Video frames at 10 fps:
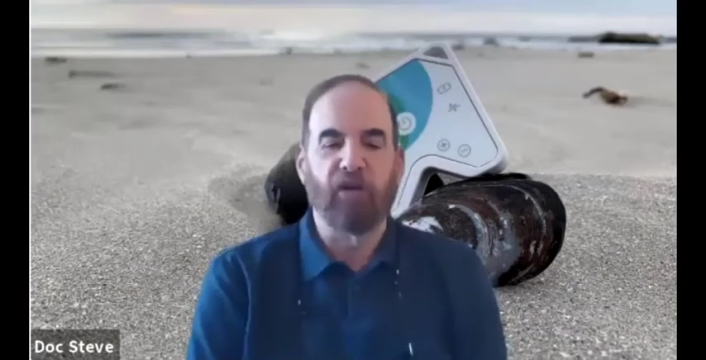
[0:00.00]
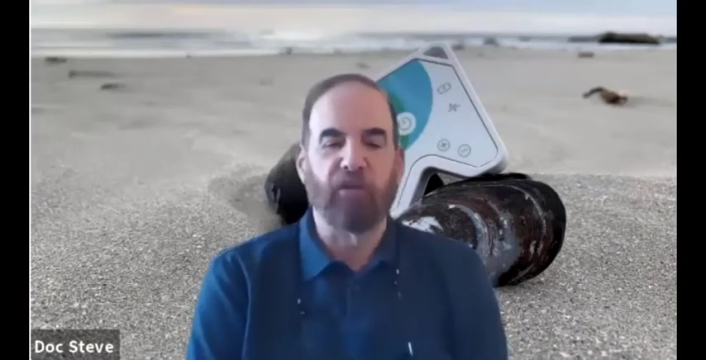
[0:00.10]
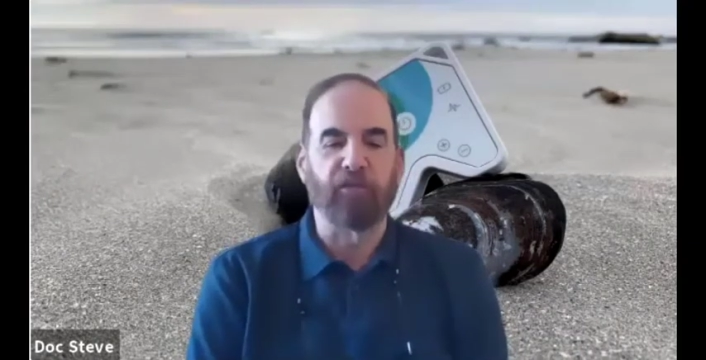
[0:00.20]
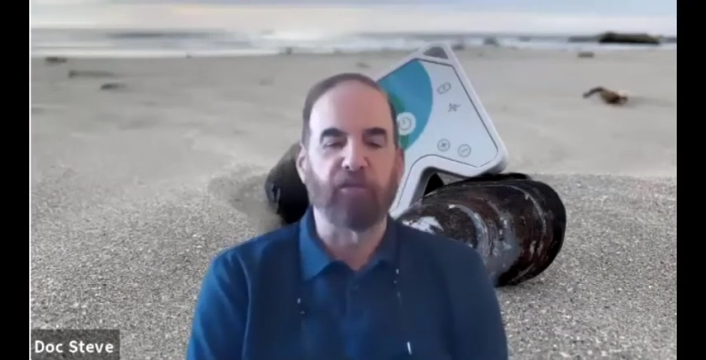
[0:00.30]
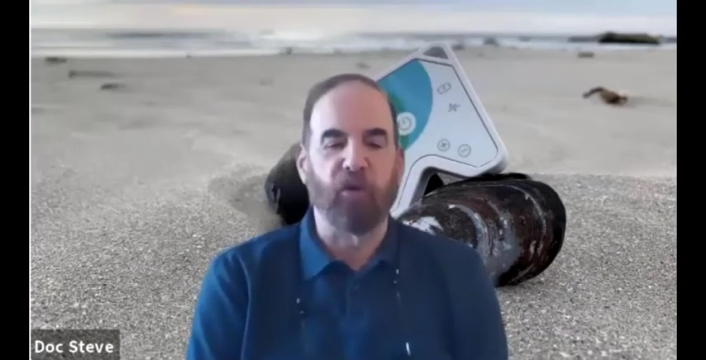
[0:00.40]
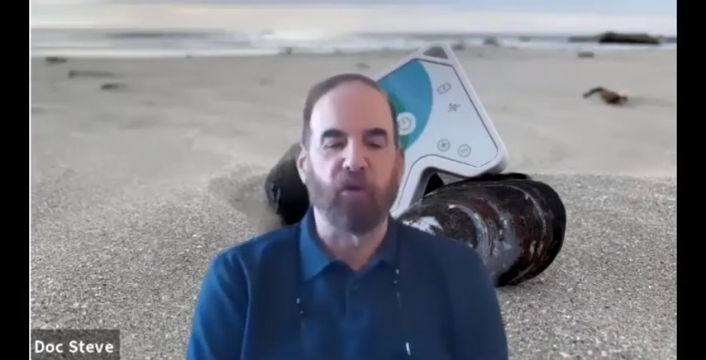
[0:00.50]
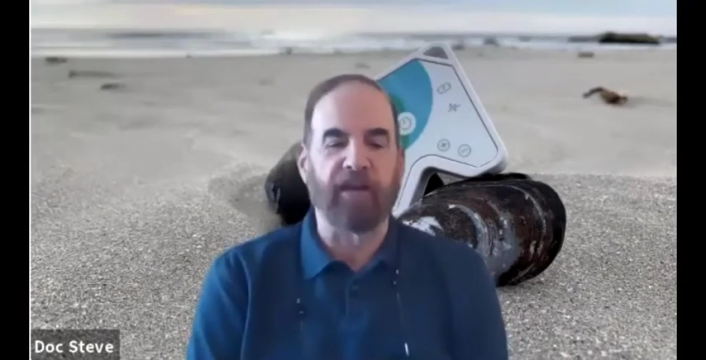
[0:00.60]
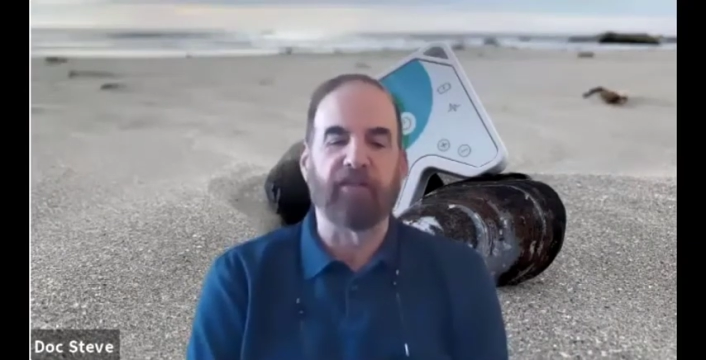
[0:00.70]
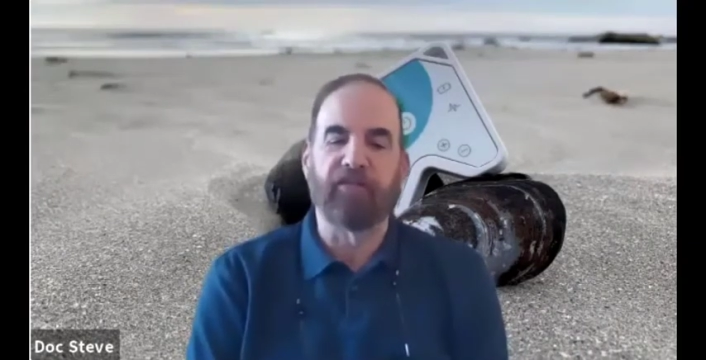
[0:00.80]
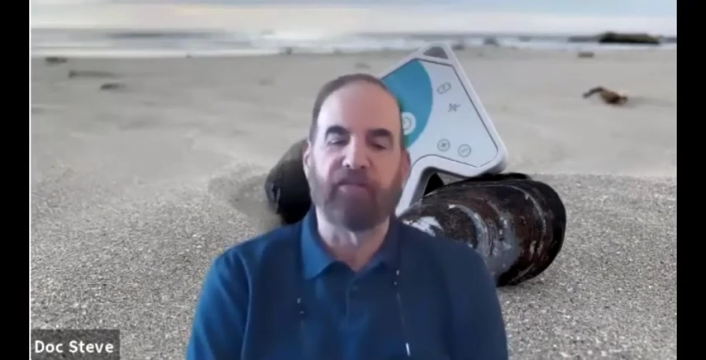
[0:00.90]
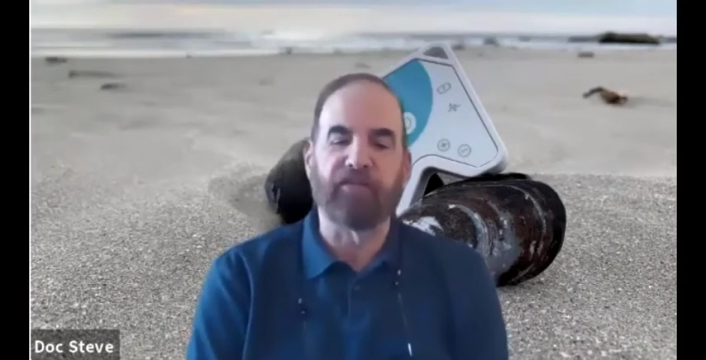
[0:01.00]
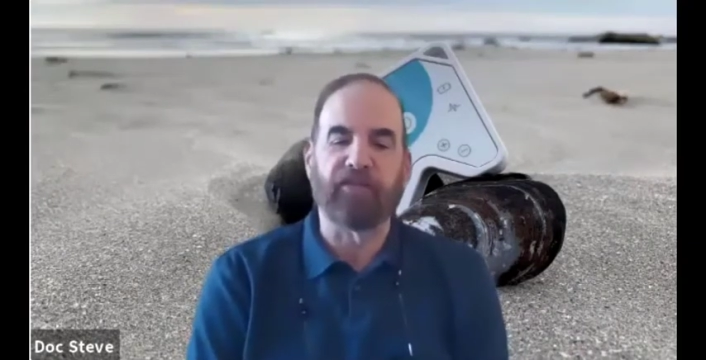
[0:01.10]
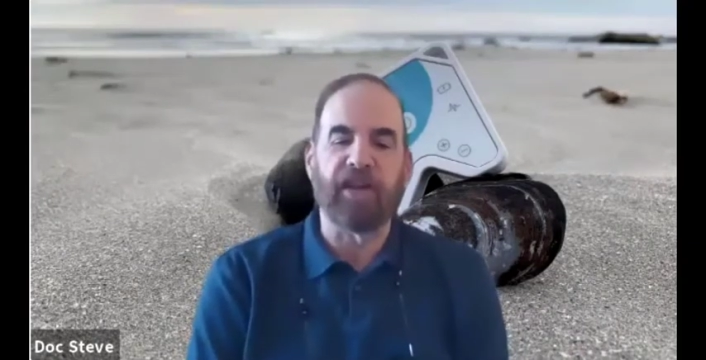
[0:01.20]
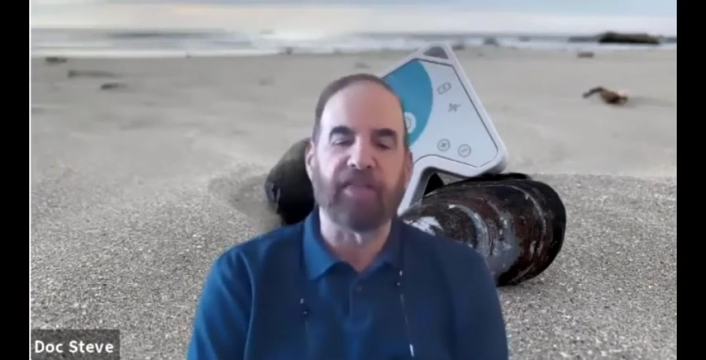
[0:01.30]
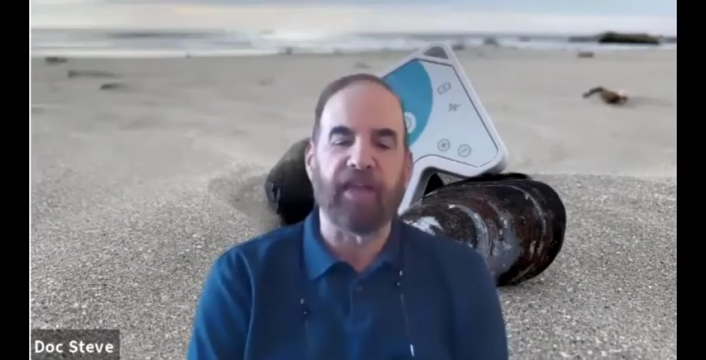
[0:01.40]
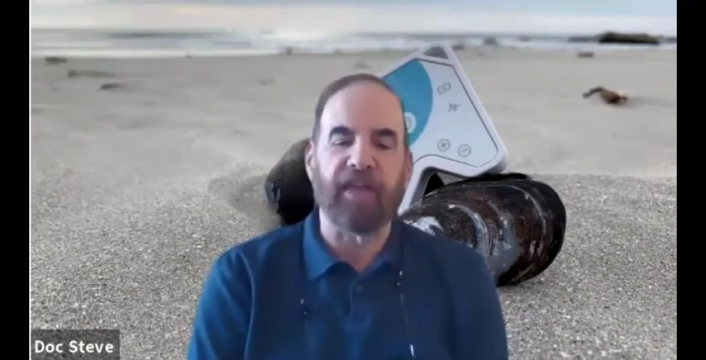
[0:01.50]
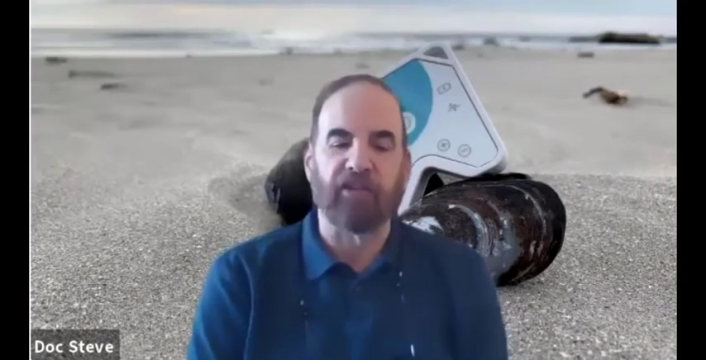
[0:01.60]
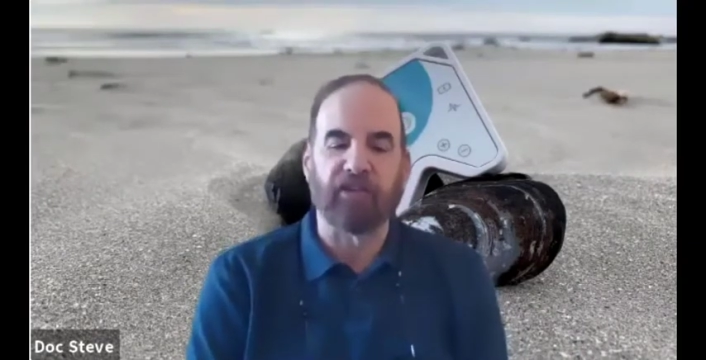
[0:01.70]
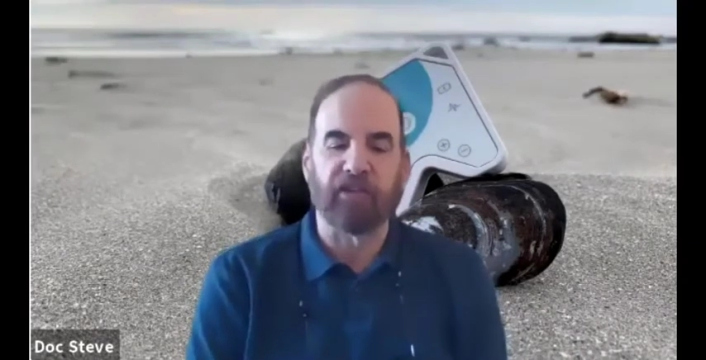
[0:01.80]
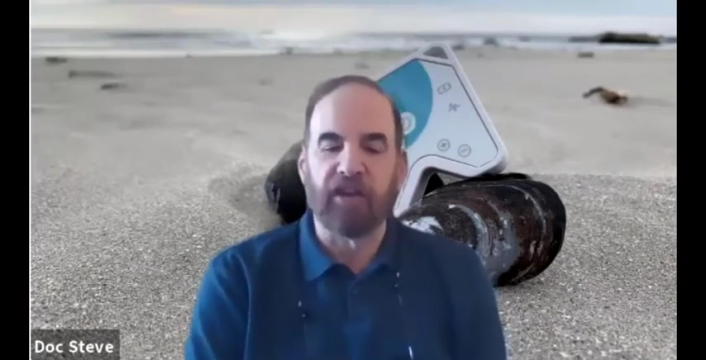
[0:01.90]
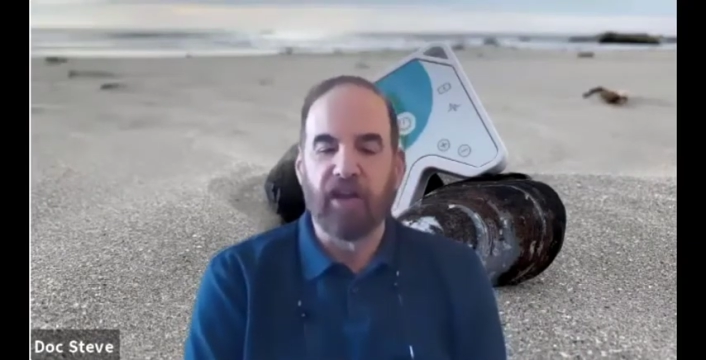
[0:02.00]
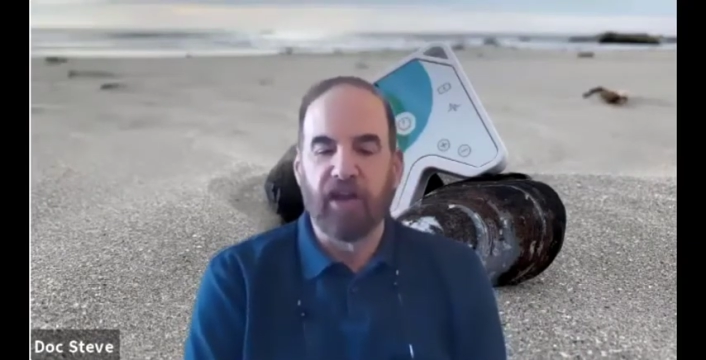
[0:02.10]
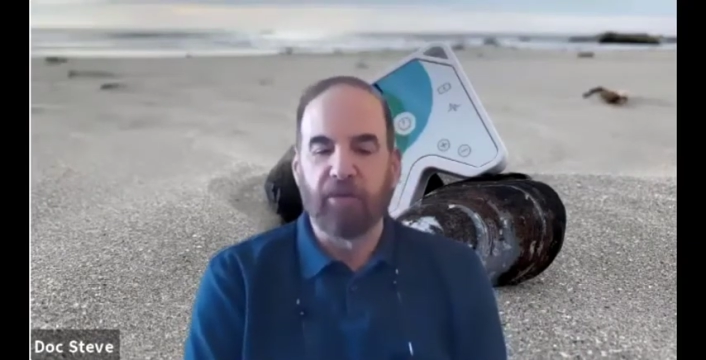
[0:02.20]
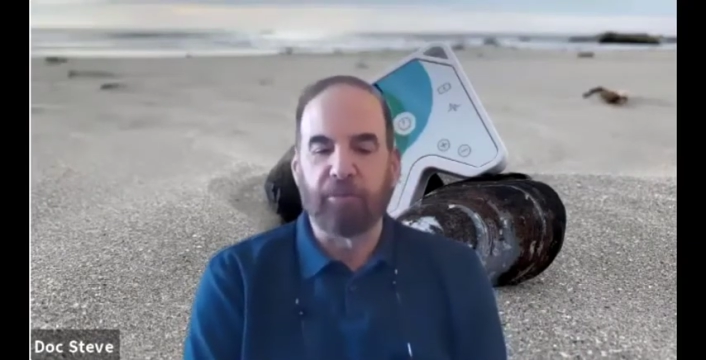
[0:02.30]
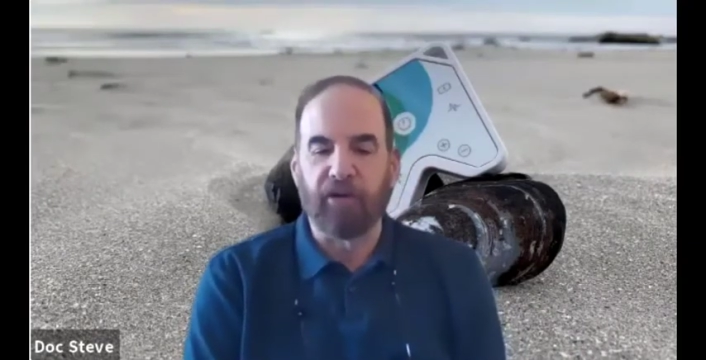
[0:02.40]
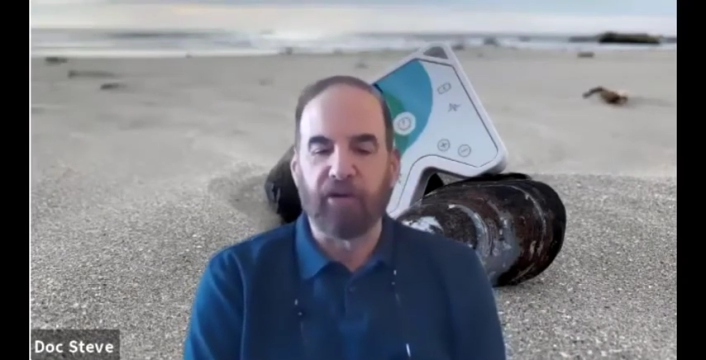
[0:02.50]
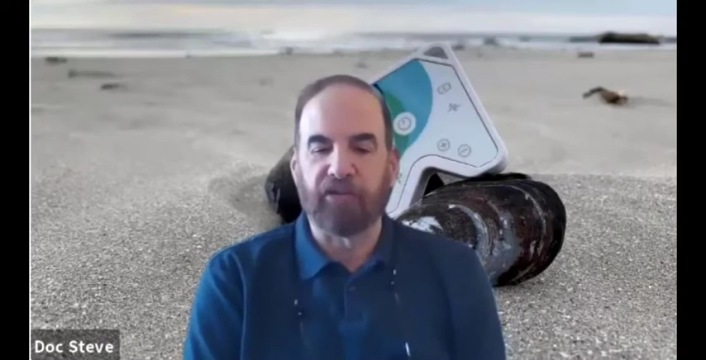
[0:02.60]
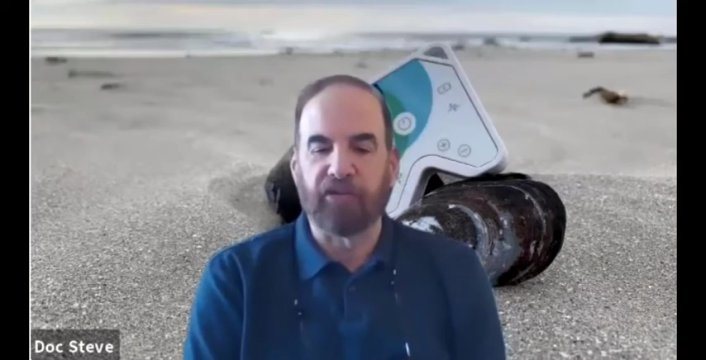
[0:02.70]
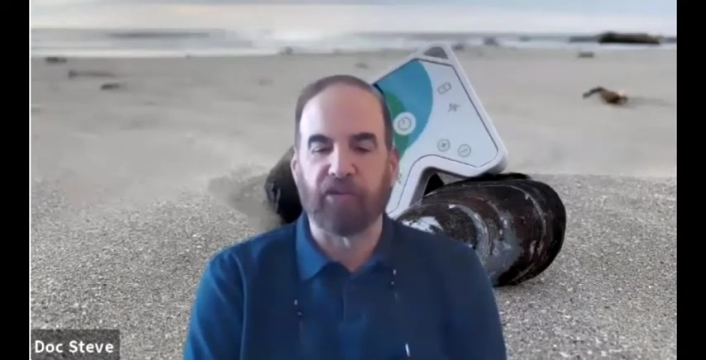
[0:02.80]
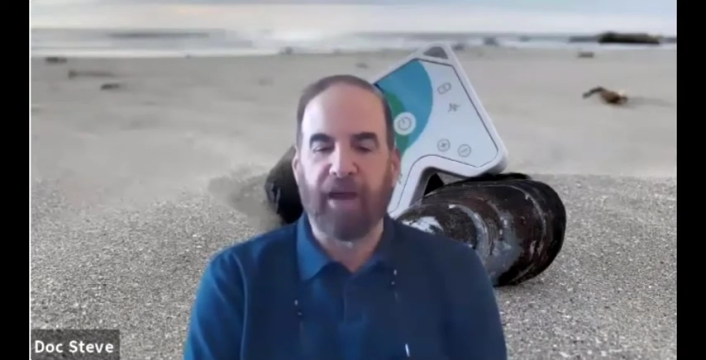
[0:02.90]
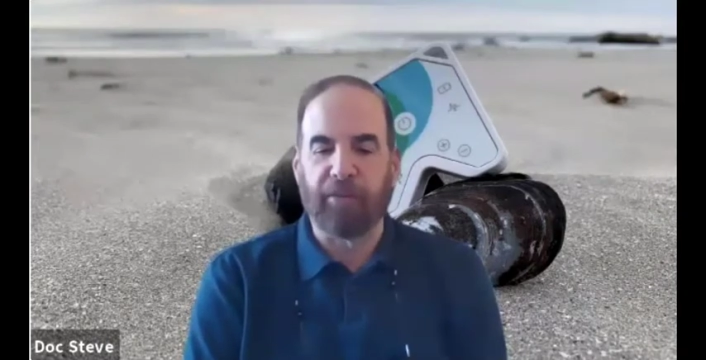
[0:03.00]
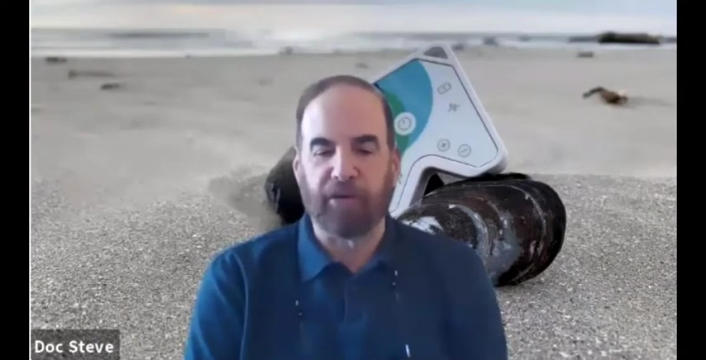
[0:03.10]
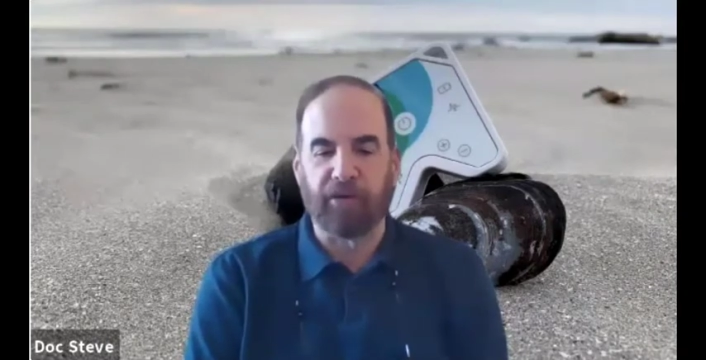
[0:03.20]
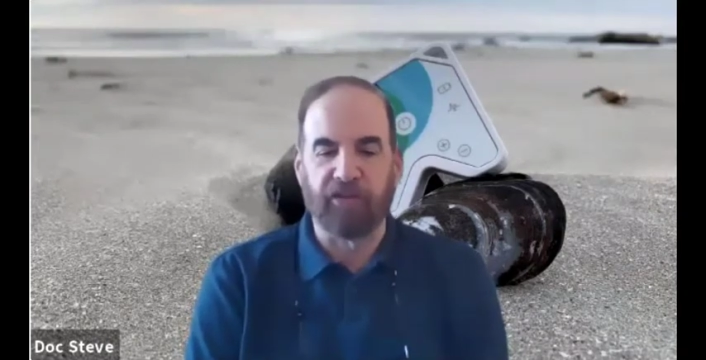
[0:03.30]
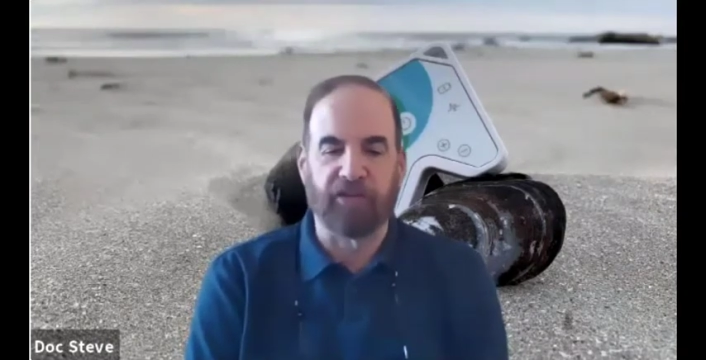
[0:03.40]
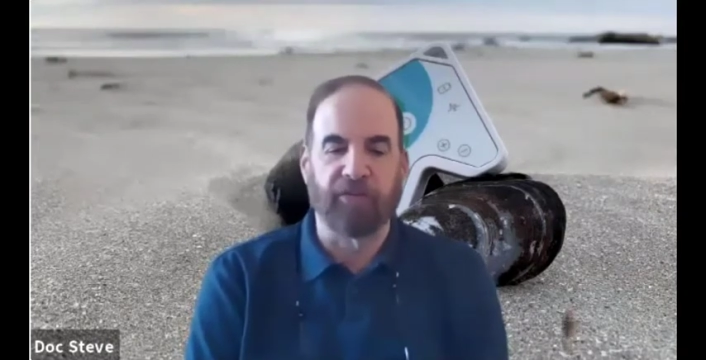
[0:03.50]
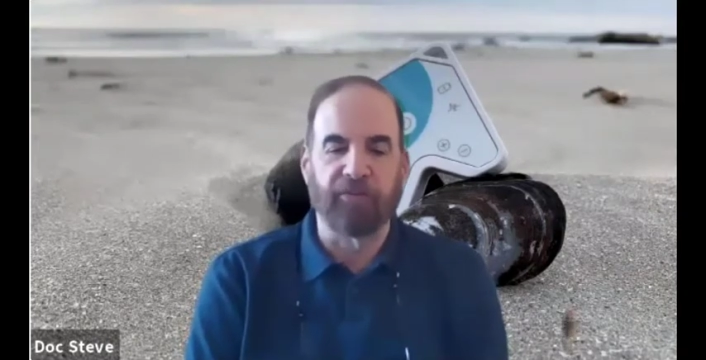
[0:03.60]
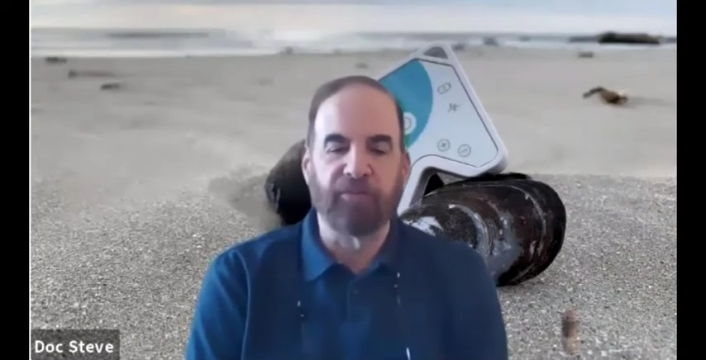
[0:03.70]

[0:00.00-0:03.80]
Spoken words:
with more than 15,000 personal members.